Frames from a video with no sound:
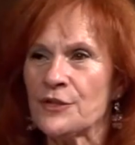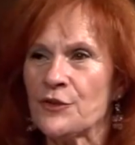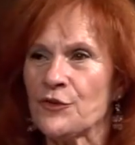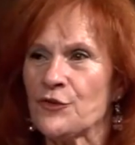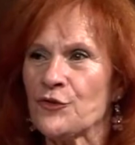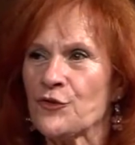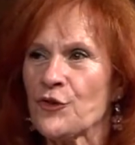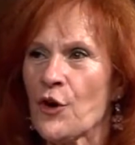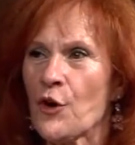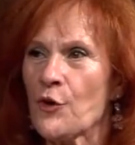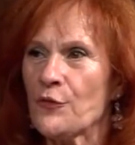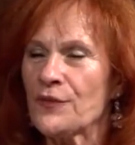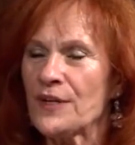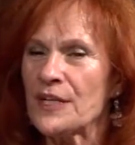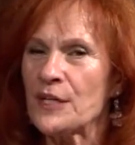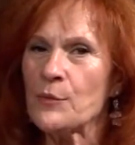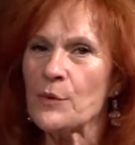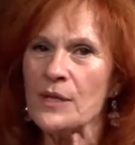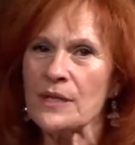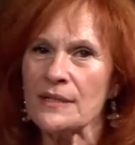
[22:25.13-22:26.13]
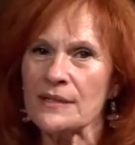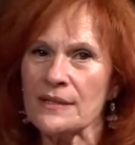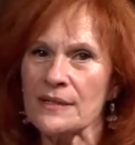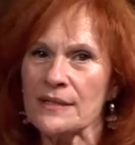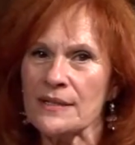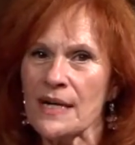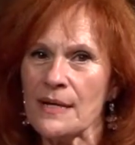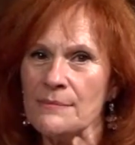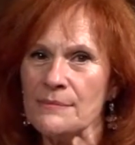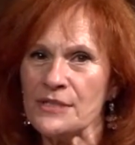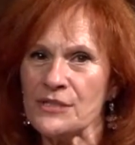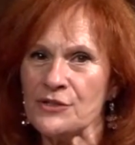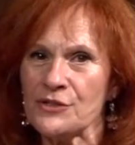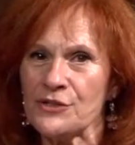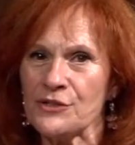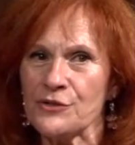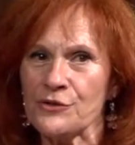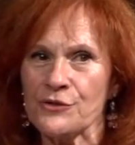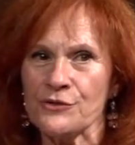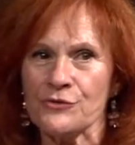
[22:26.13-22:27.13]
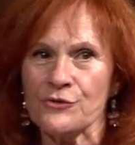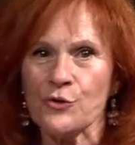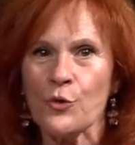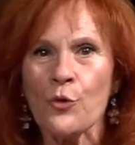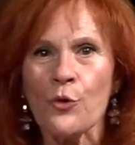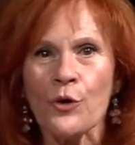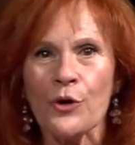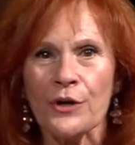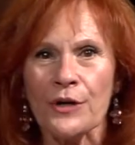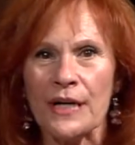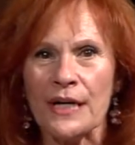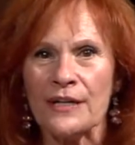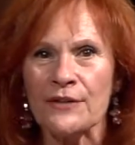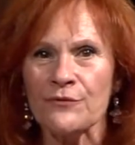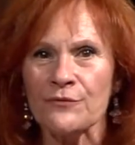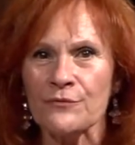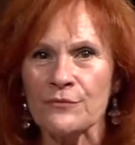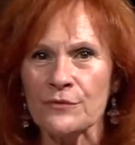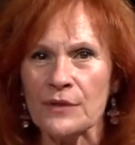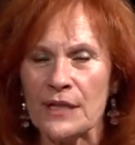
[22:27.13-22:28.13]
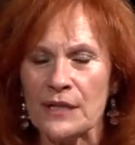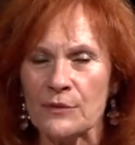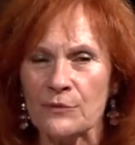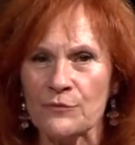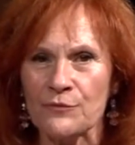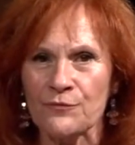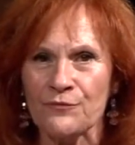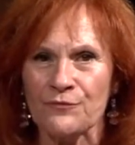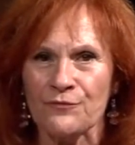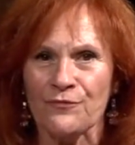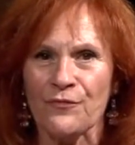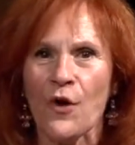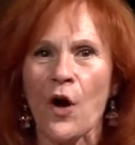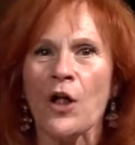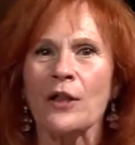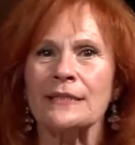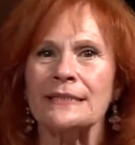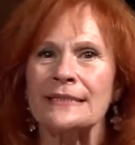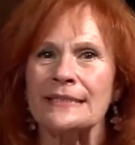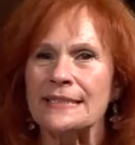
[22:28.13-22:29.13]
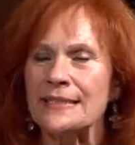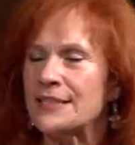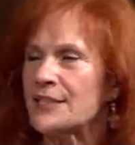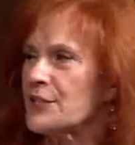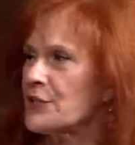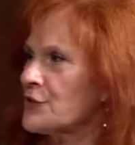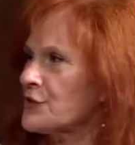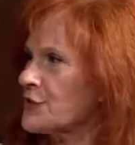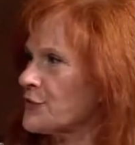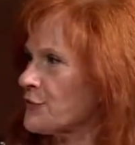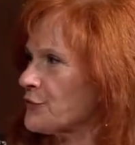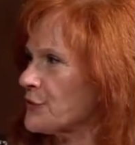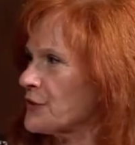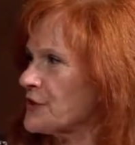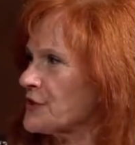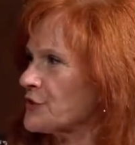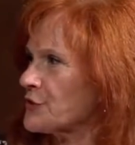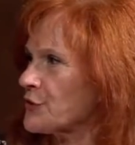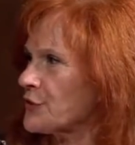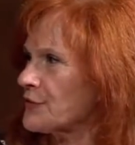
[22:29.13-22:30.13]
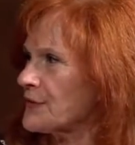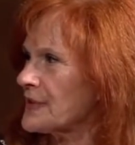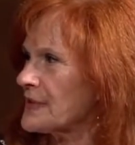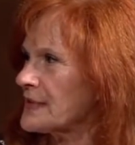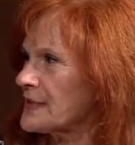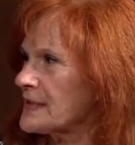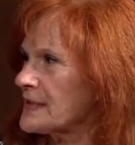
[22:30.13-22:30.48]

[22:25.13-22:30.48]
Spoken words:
So if anyone comes to your door and volunteers a free service,